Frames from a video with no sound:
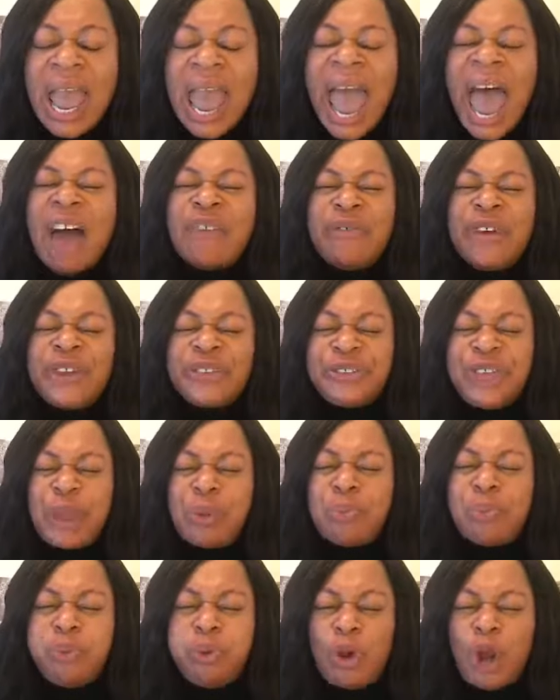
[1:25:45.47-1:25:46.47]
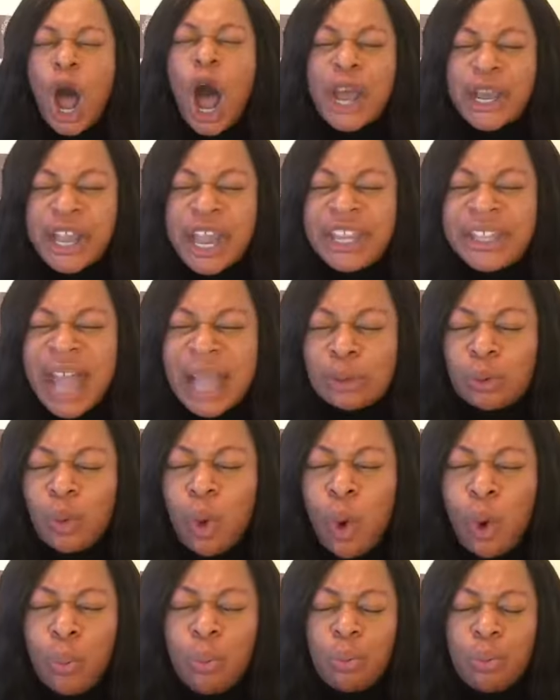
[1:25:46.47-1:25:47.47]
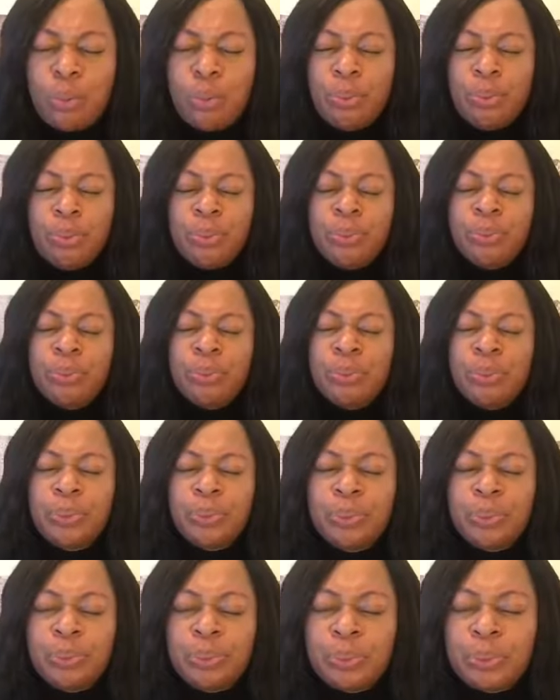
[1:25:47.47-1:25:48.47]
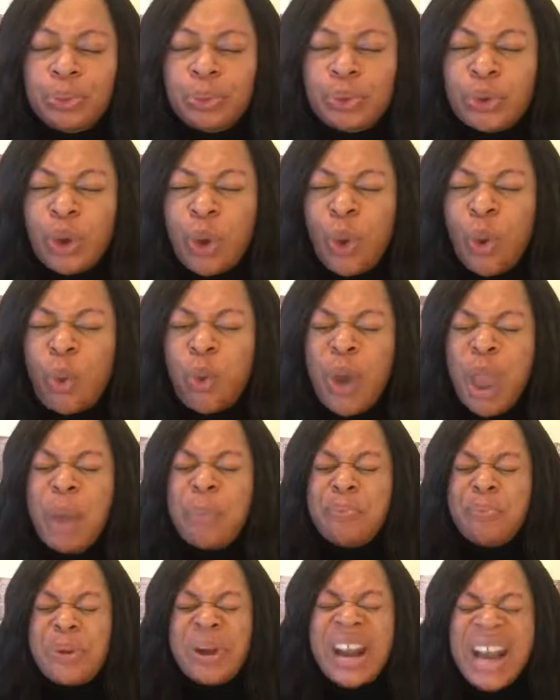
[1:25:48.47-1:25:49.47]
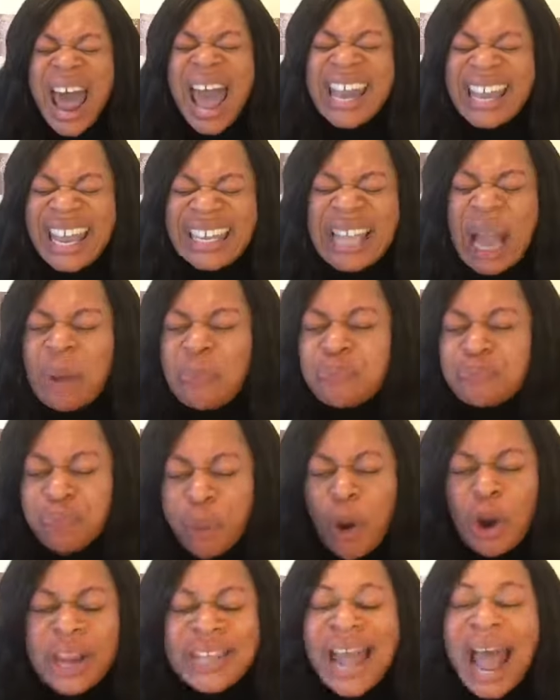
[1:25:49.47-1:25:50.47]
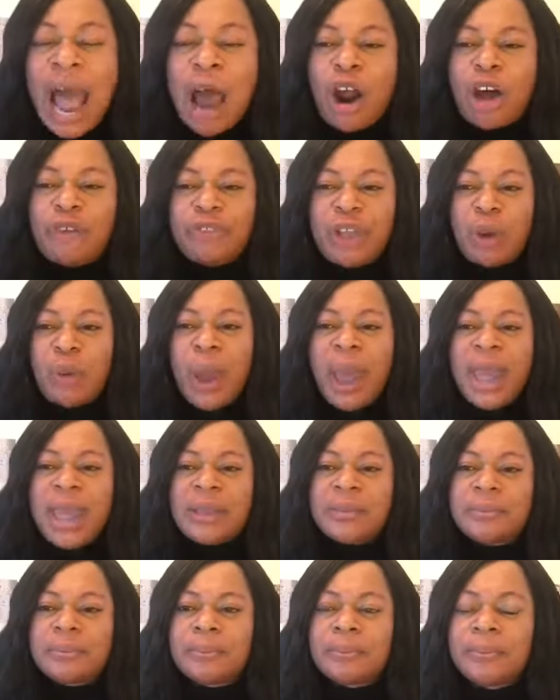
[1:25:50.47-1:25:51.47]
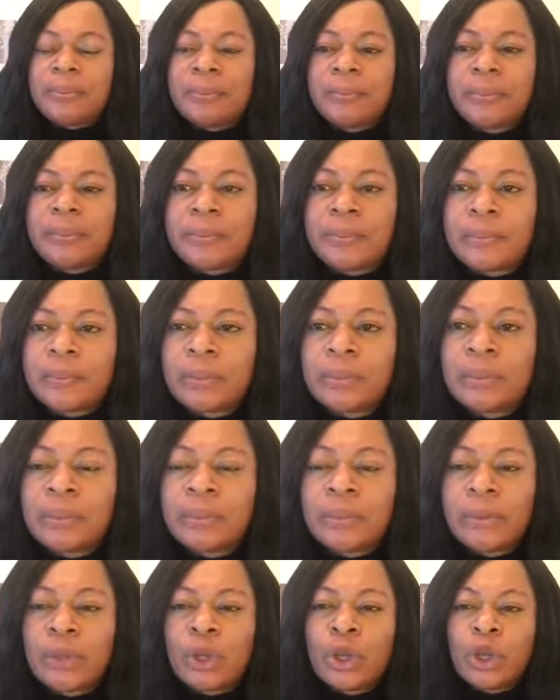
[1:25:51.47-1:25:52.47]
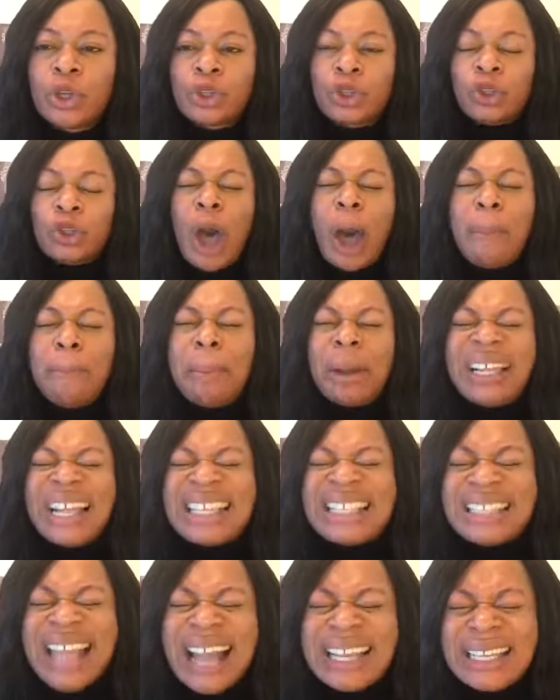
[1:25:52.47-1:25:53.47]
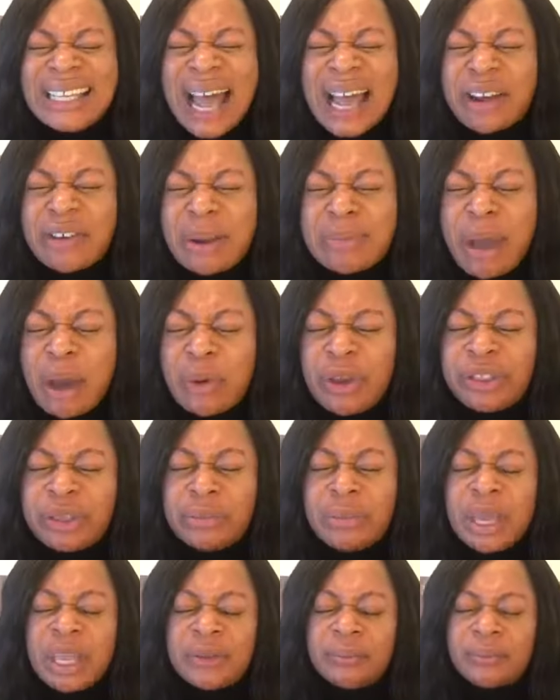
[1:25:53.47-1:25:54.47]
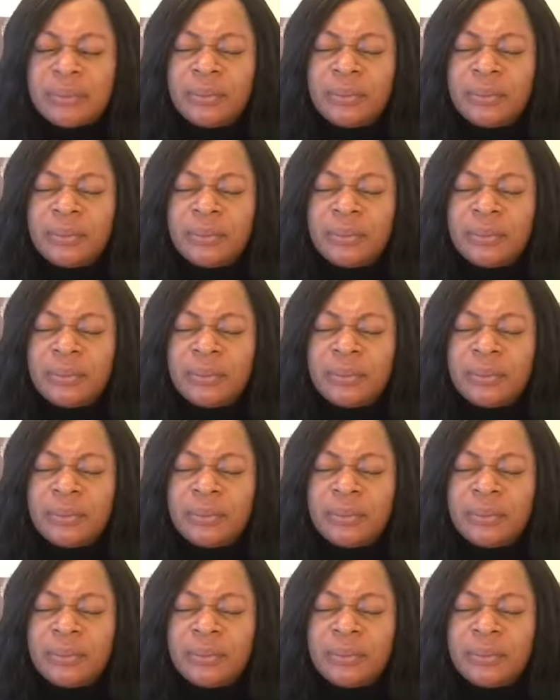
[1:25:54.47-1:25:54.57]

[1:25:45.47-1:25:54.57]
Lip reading: Everything blocking that womb, we break it and pull it out of the way. Somebody stand in agreement with me.